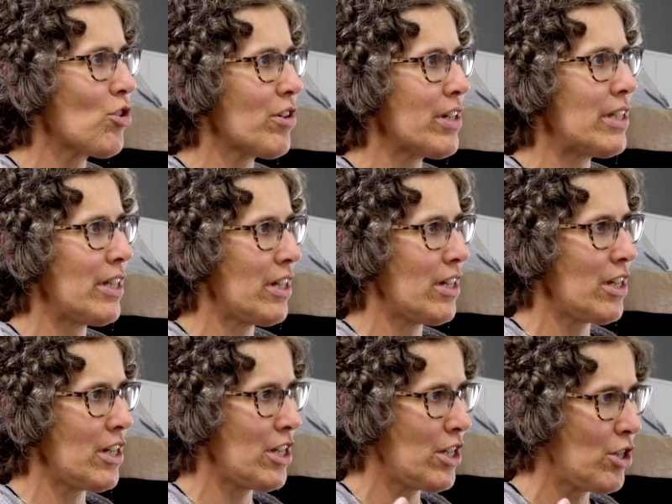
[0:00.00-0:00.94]
Or is it
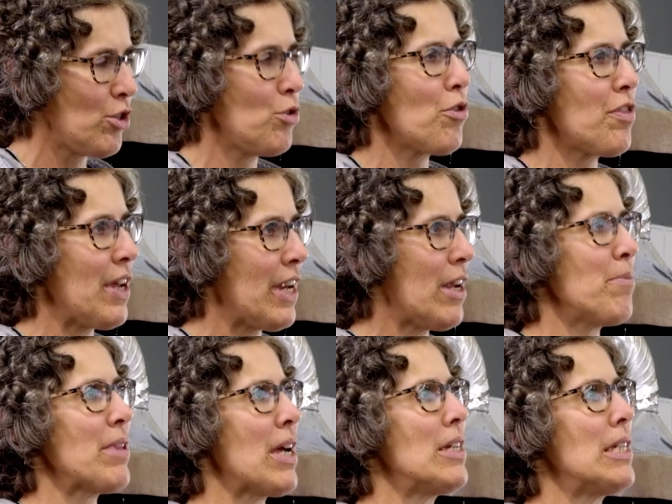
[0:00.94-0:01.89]
you thinking
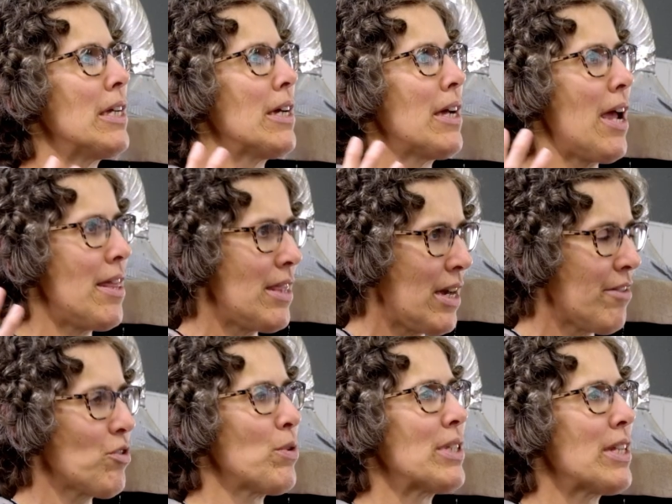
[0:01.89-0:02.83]
up the idea and then
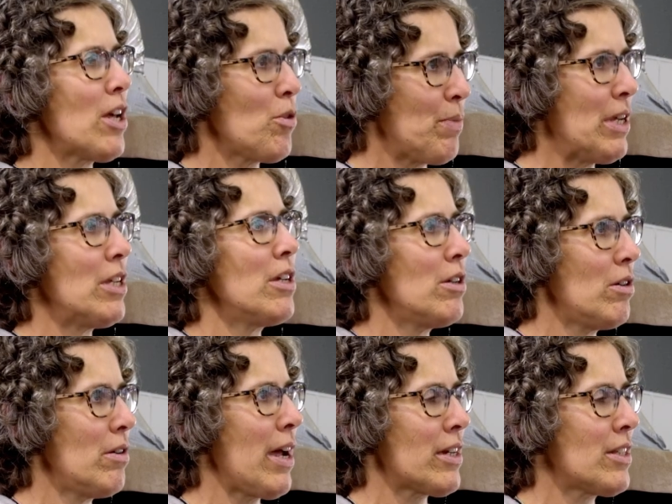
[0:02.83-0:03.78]
everyone's helping
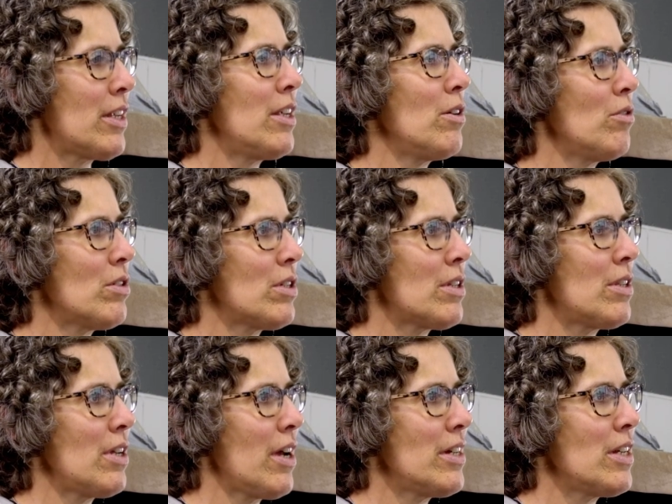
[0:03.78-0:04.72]
you execute
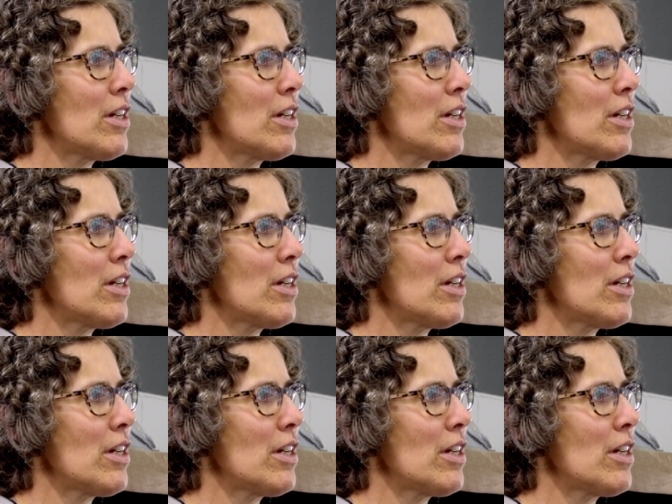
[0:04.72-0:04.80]
the idea?